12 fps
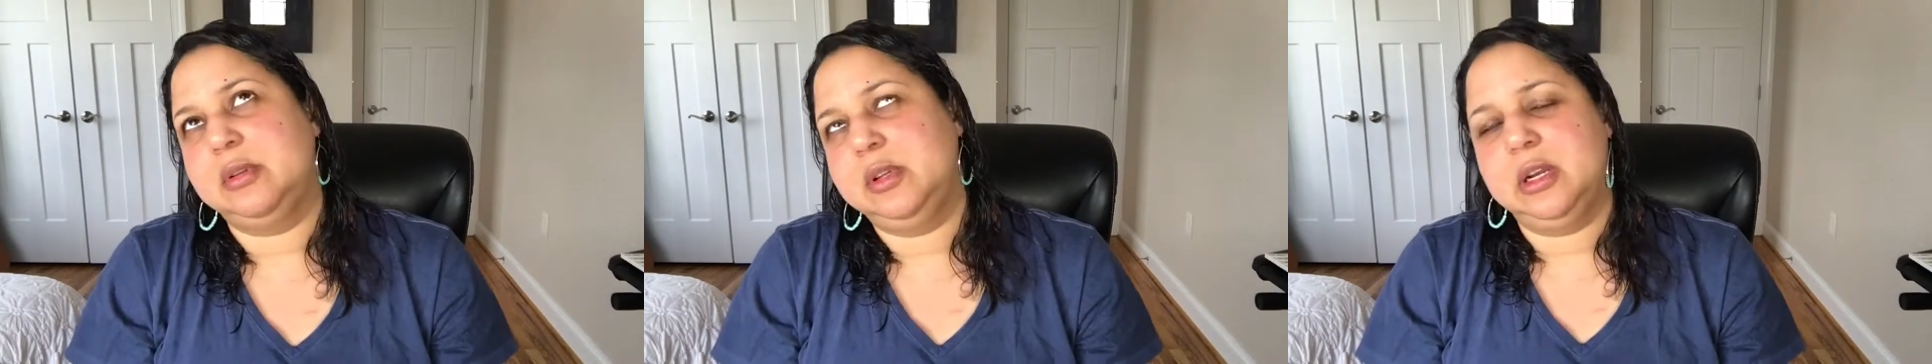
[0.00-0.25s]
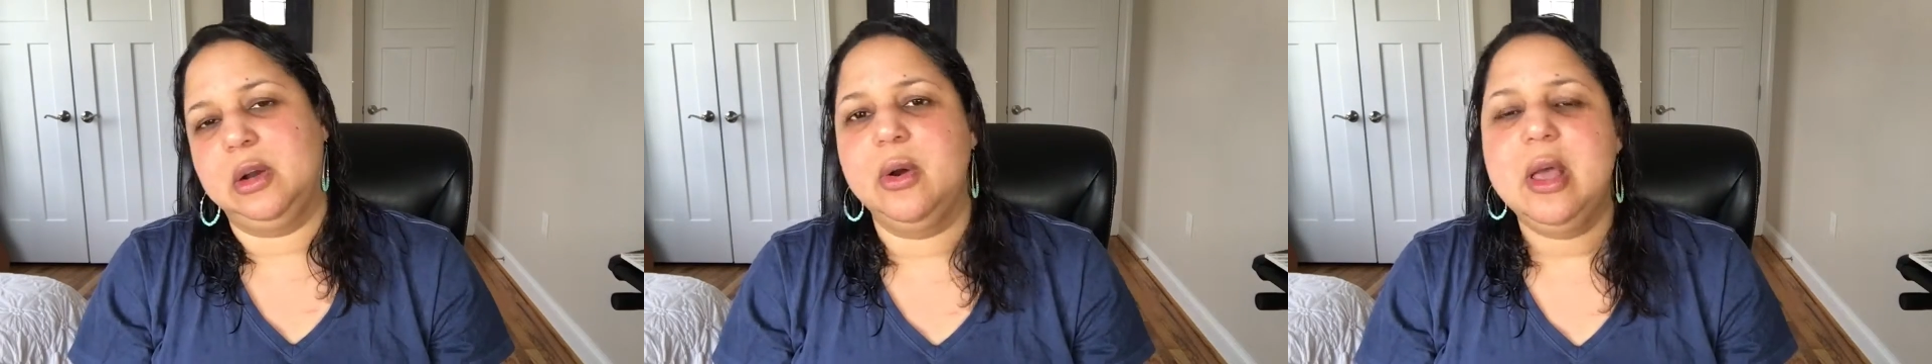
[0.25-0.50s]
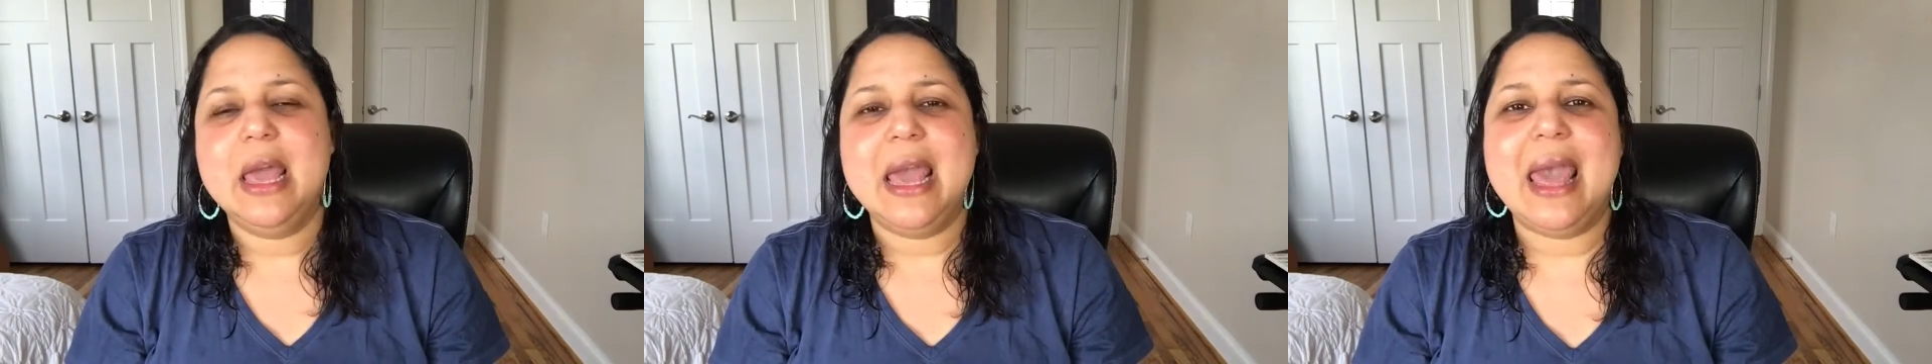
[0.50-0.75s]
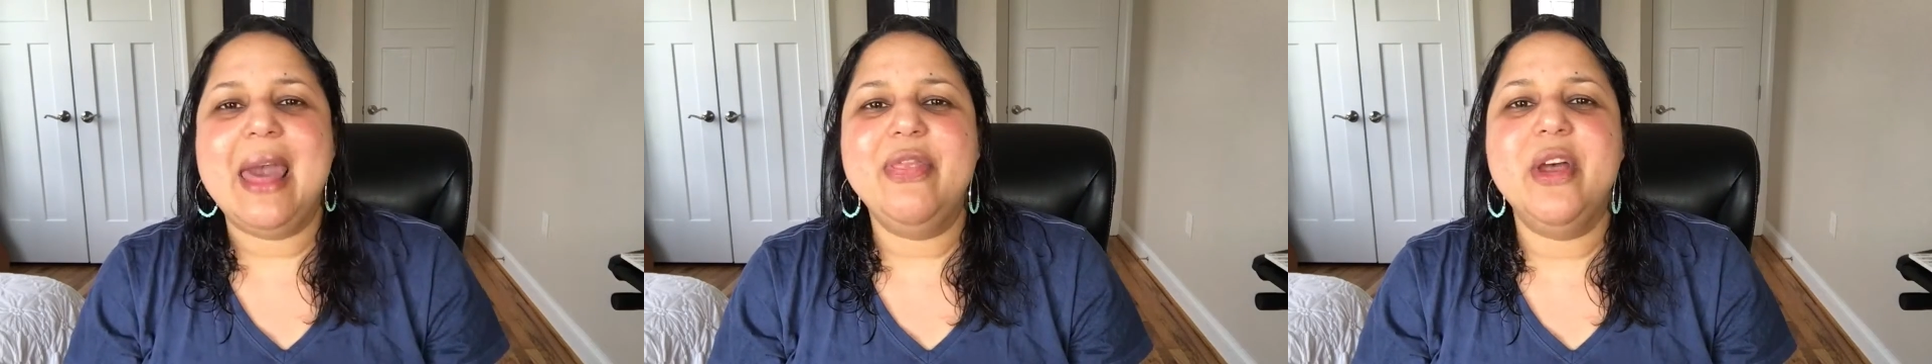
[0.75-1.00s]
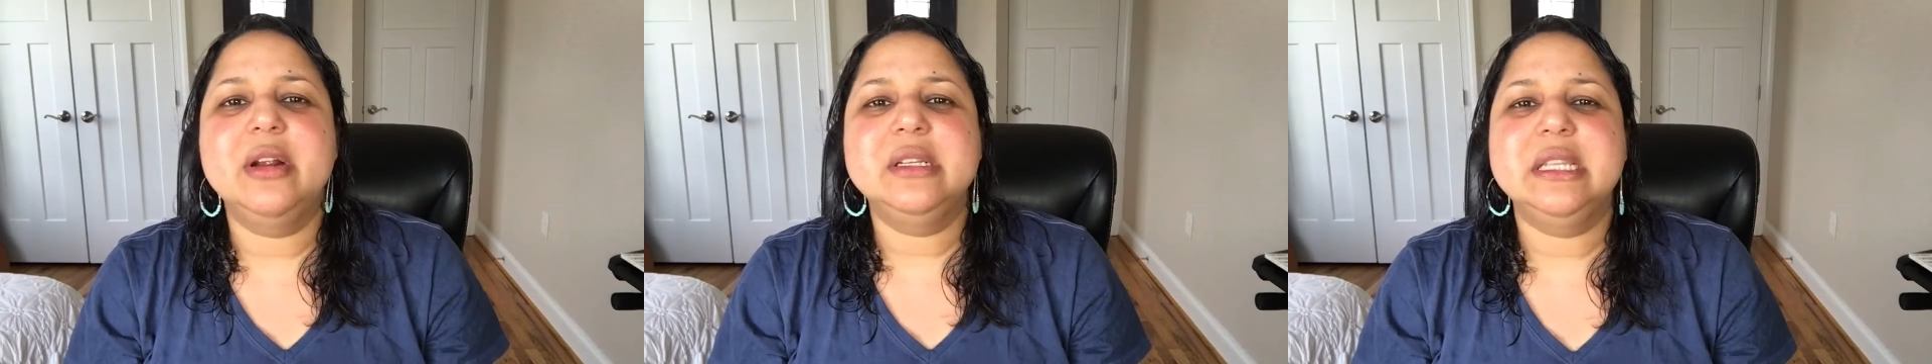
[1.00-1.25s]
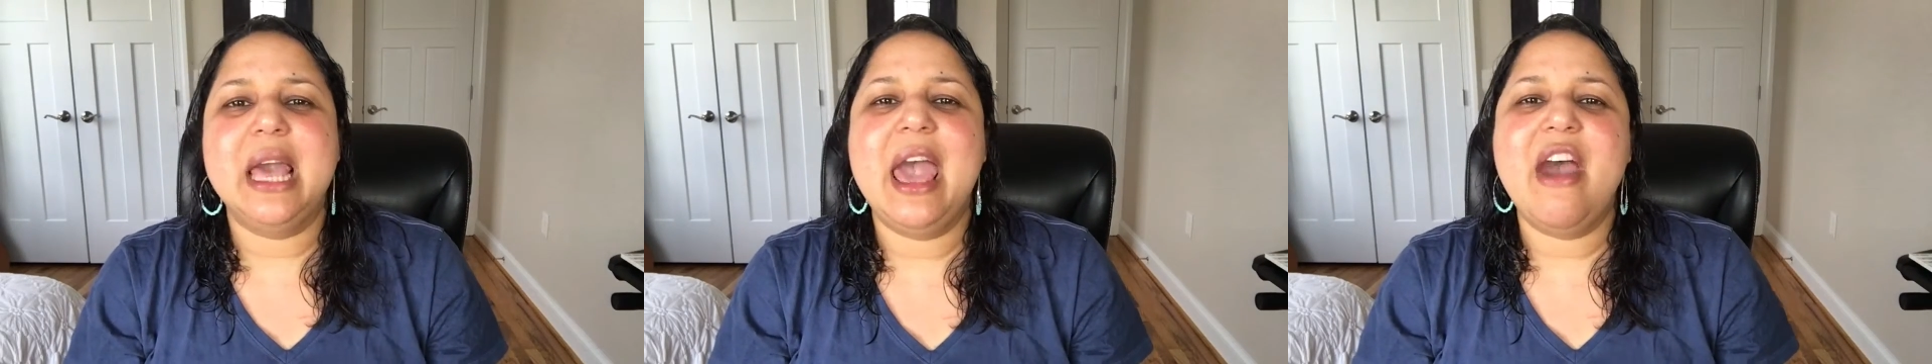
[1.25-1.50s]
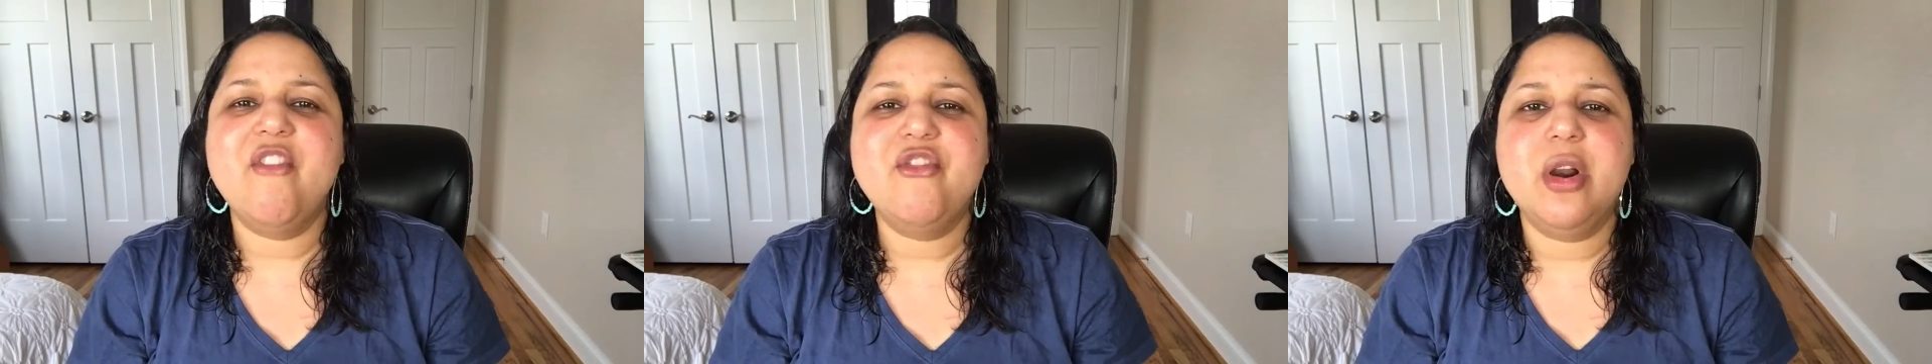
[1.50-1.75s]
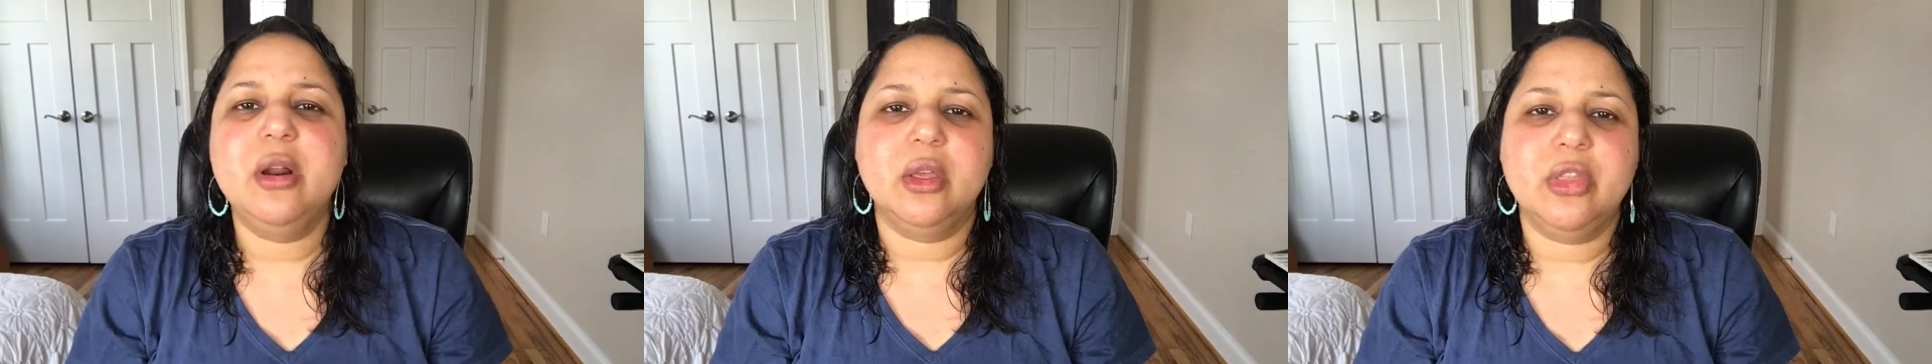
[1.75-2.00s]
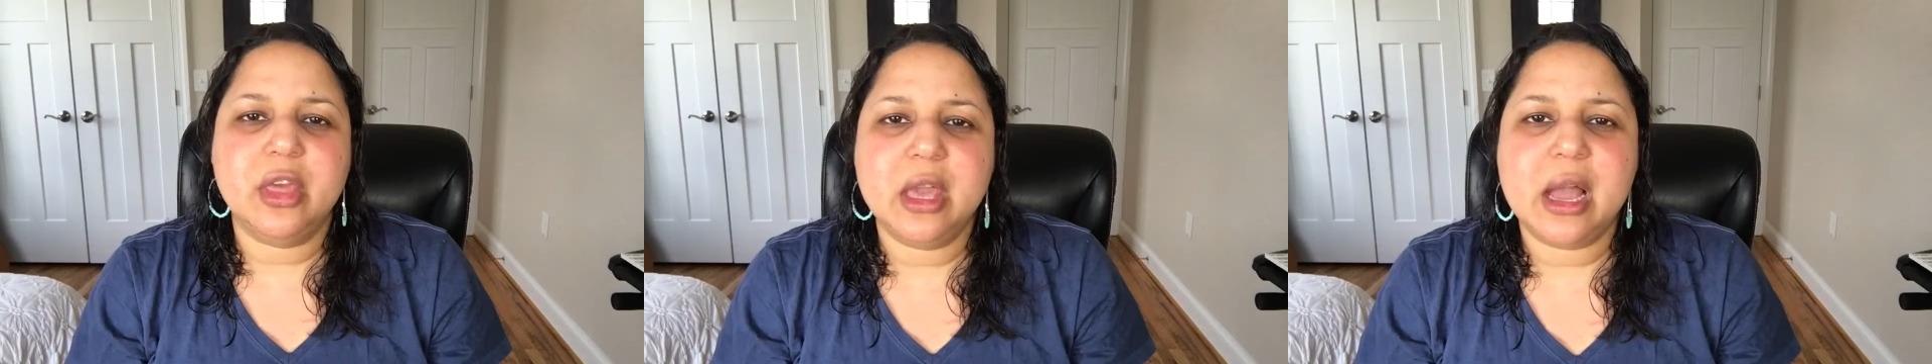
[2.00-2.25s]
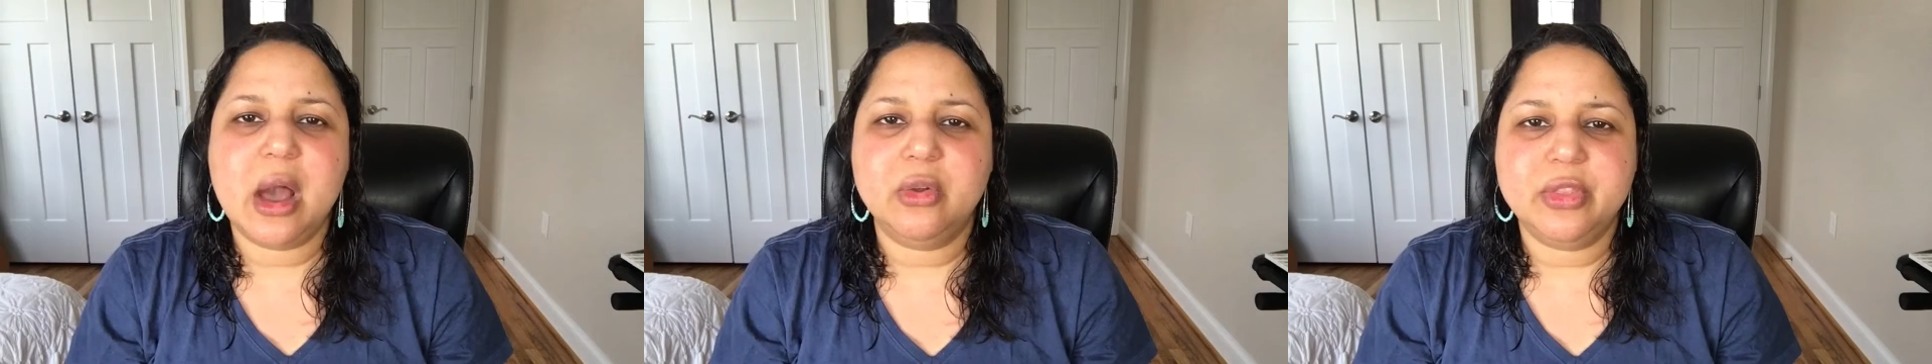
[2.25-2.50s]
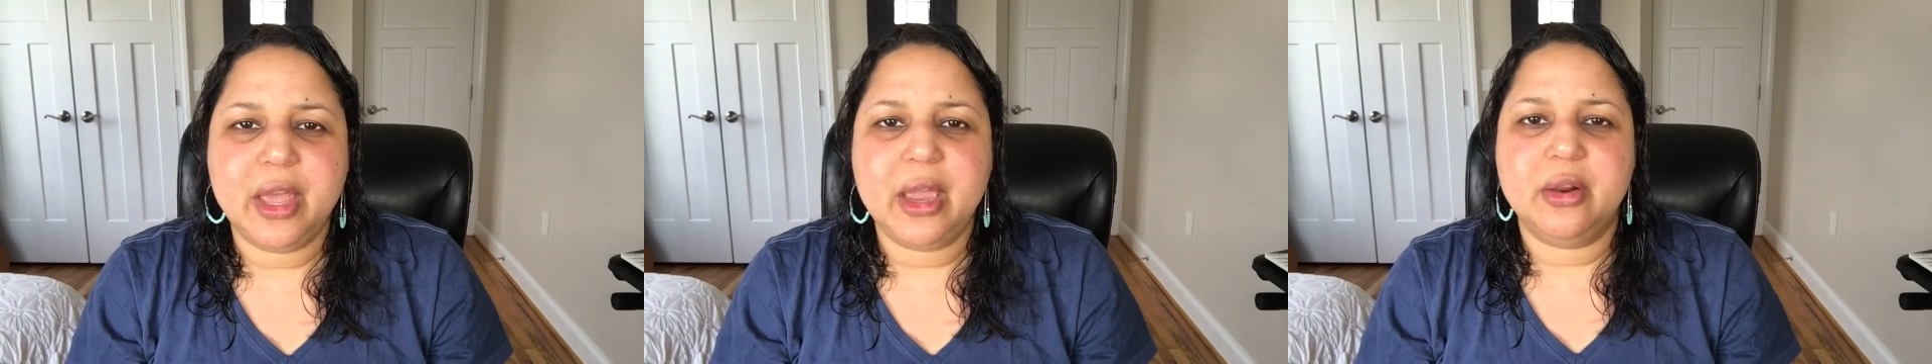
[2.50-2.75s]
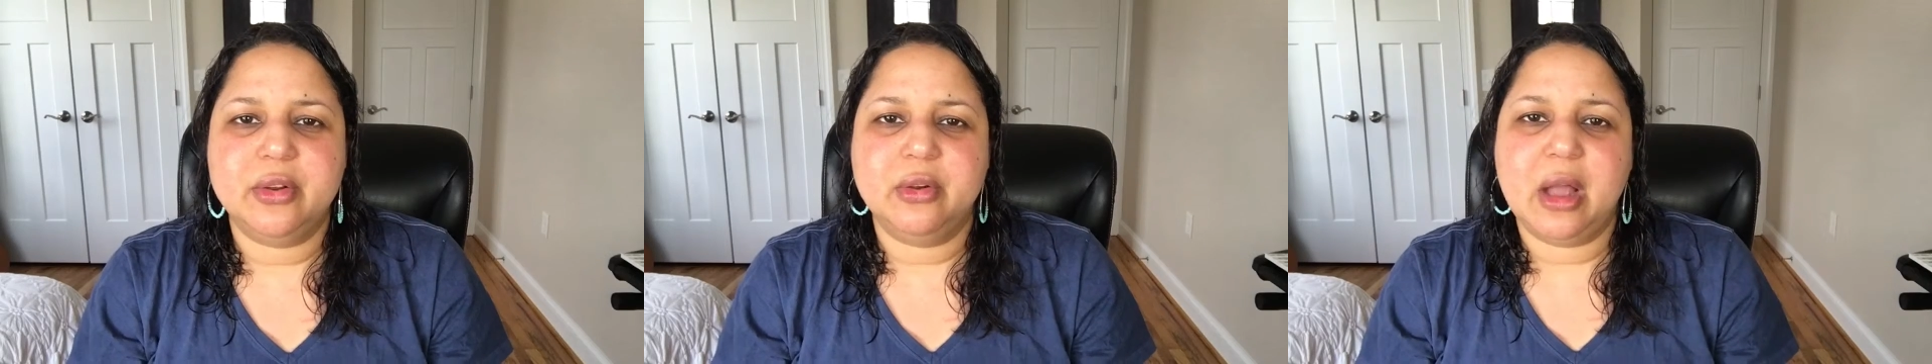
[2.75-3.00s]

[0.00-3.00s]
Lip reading: you know, there's everything out there.